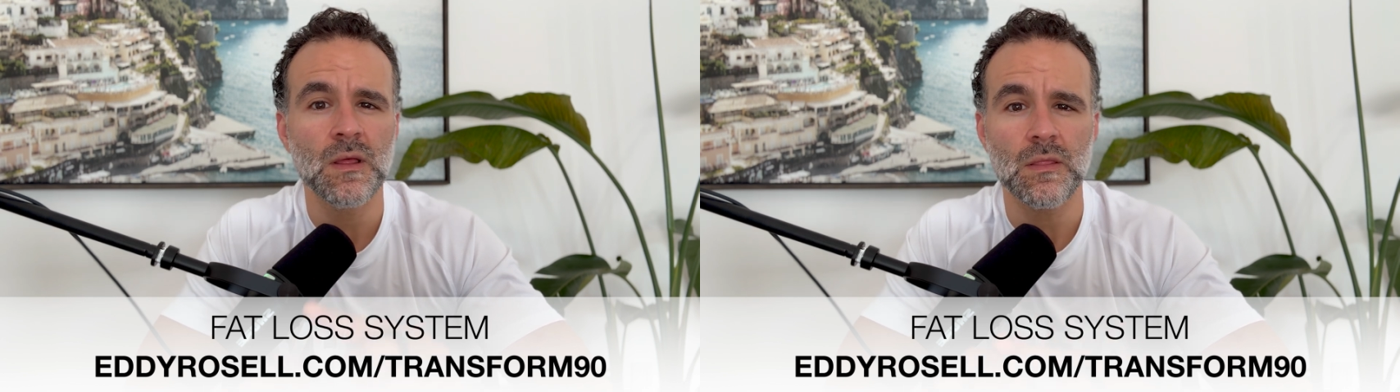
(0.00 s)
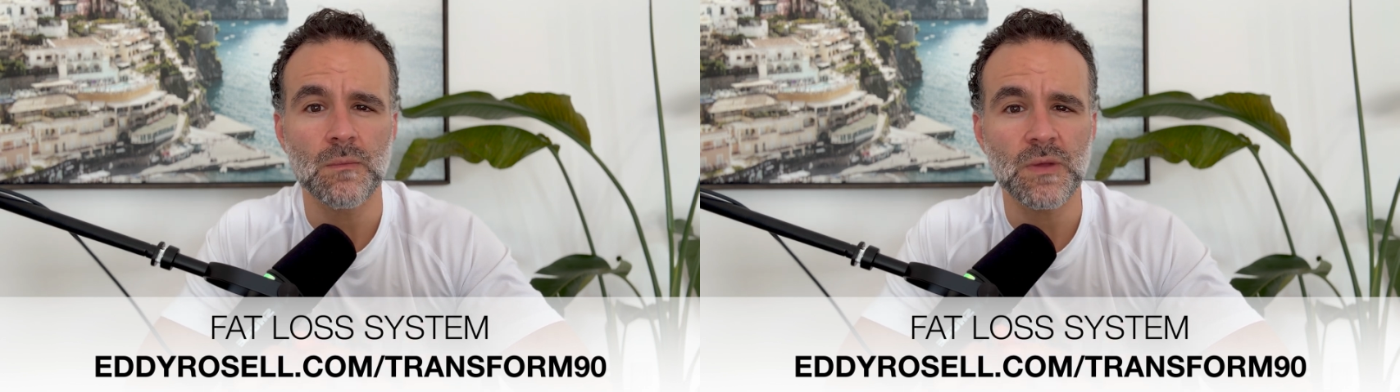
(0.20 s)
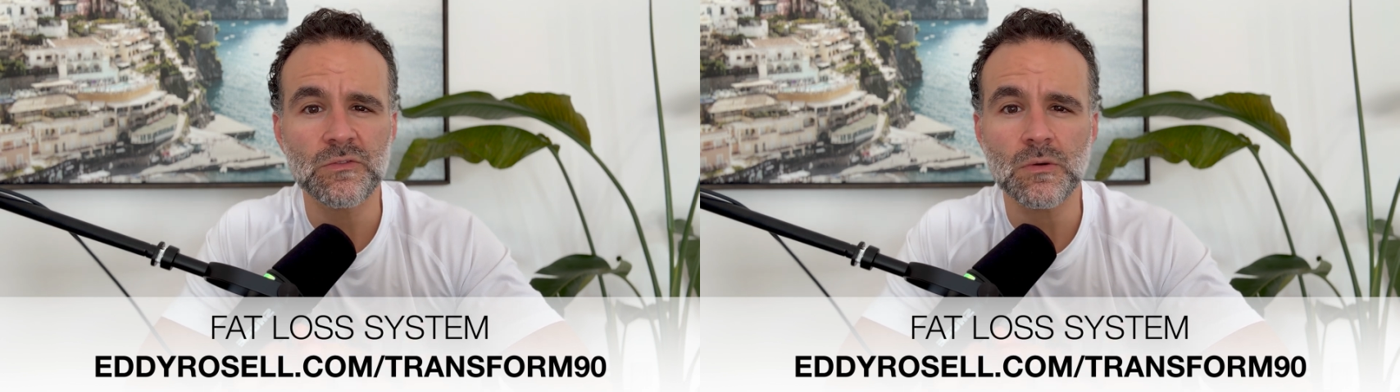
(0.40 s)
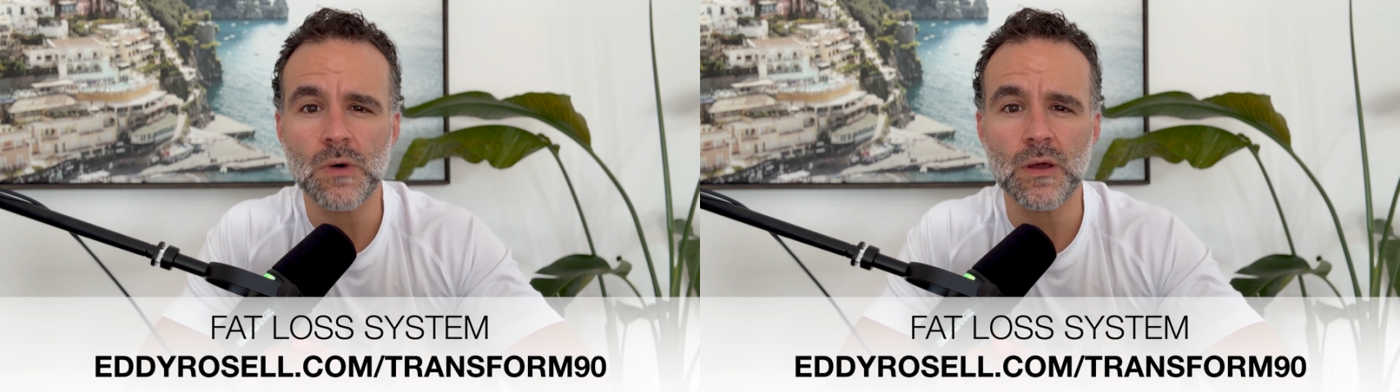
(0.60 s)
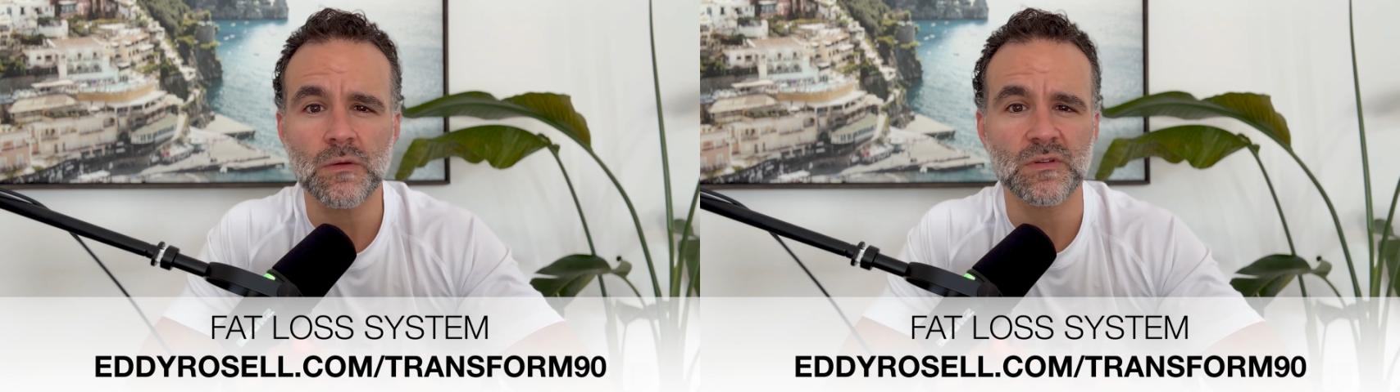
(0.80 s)
the mental
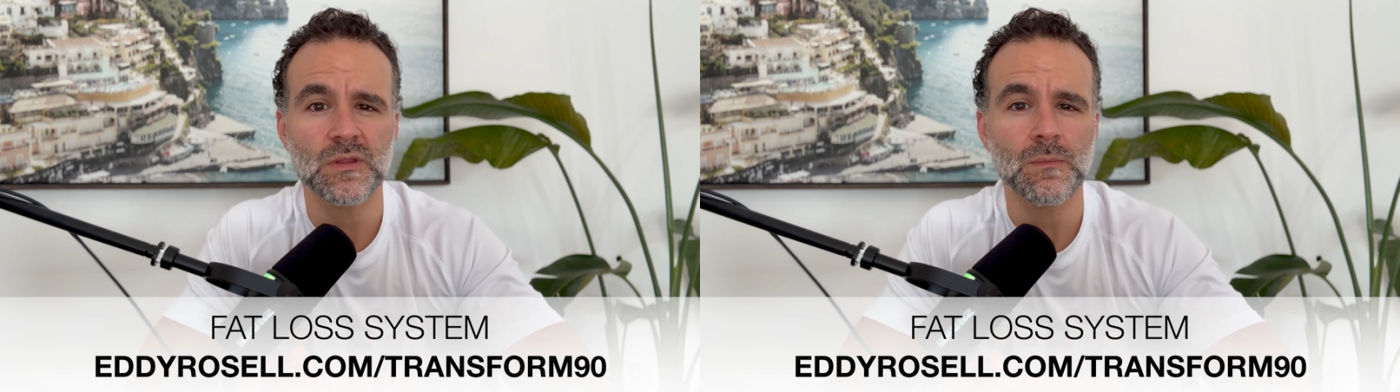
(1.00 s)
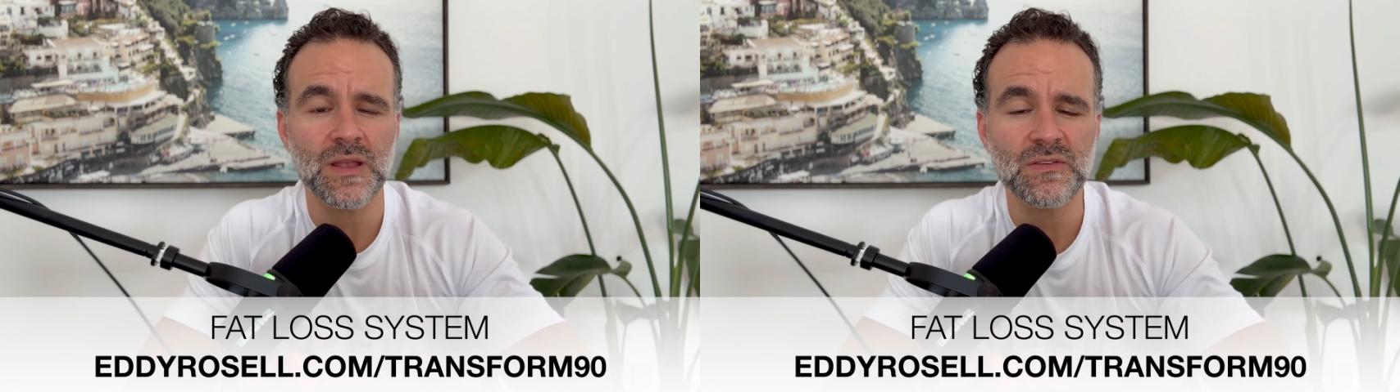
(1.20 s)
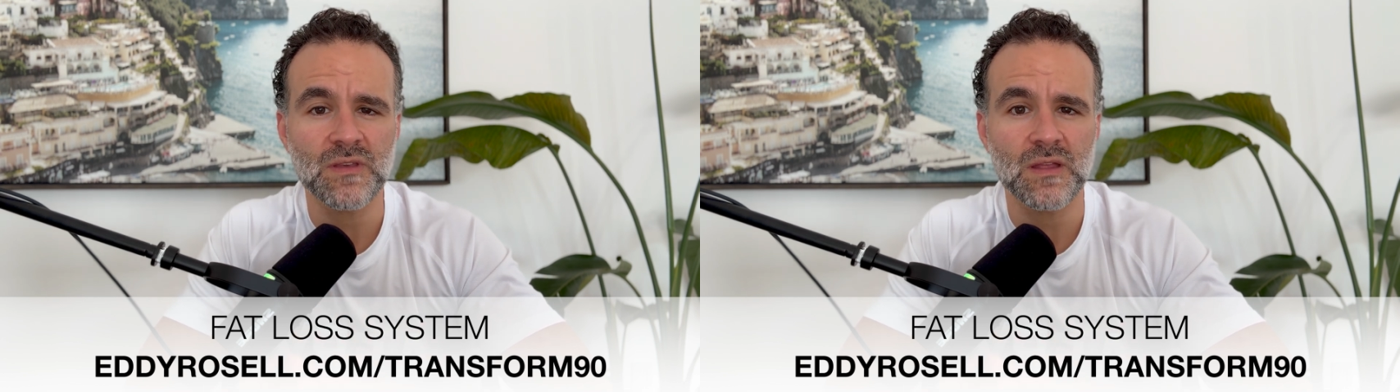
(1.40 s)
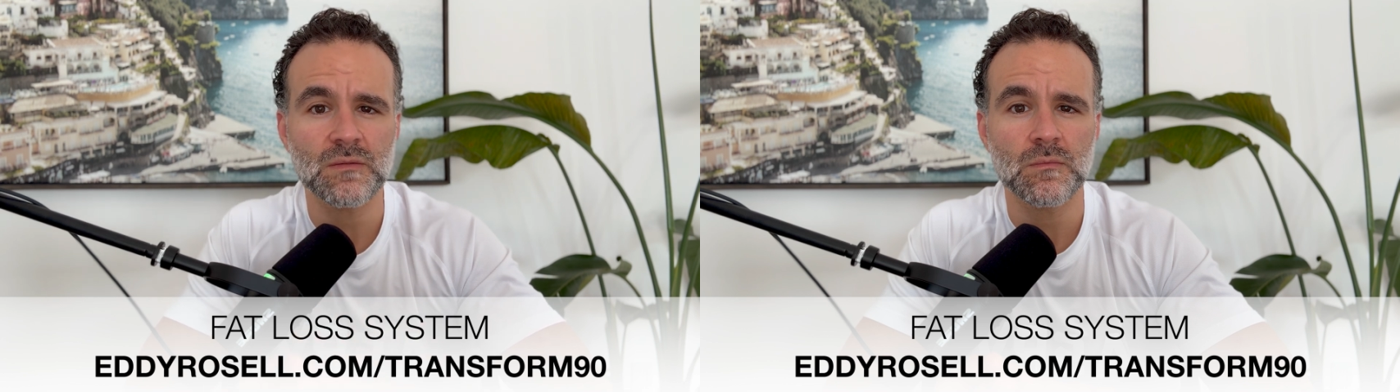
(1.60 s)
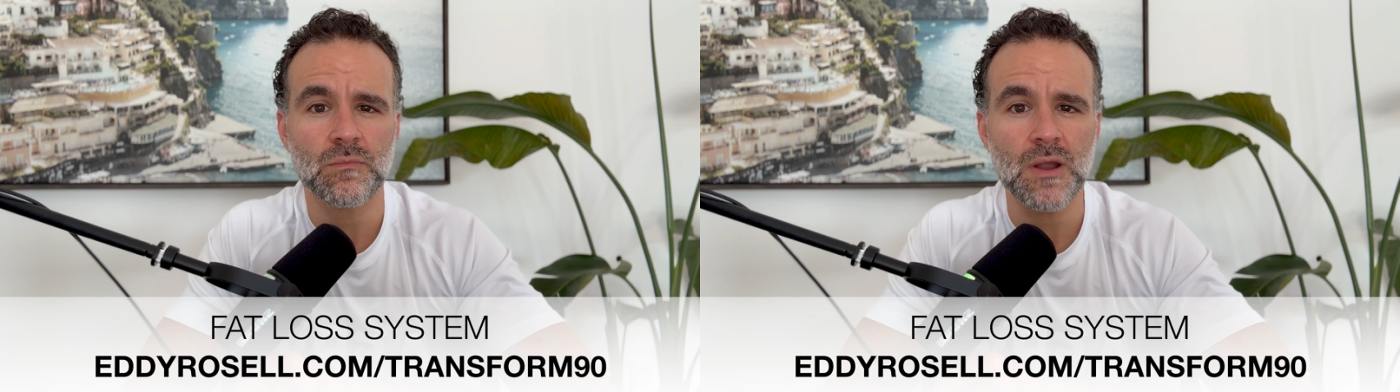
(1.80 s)
models and the mindset
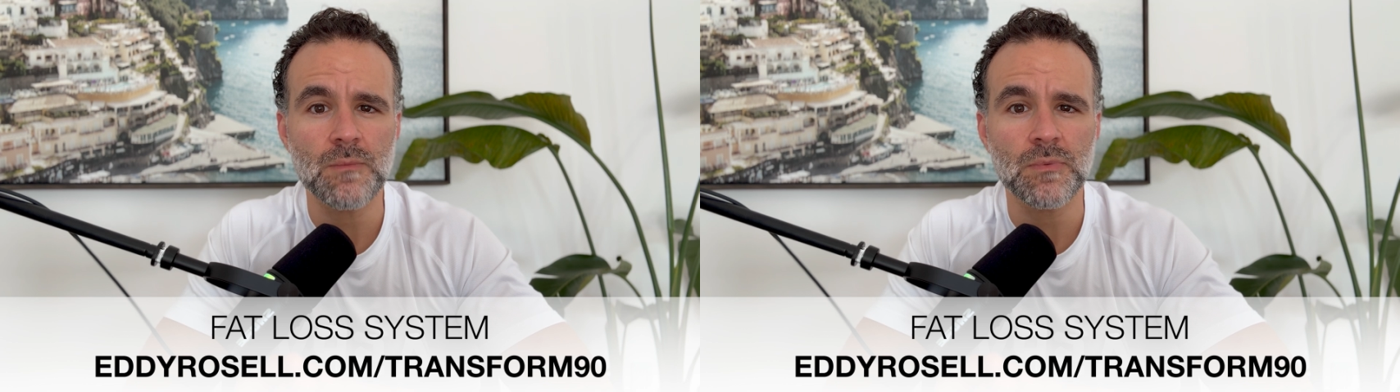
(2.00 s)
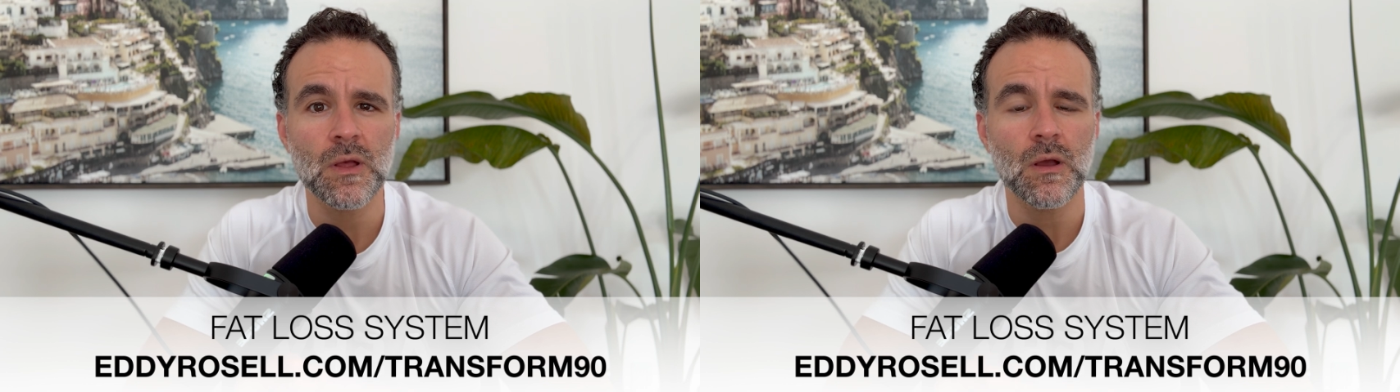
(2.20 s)
prep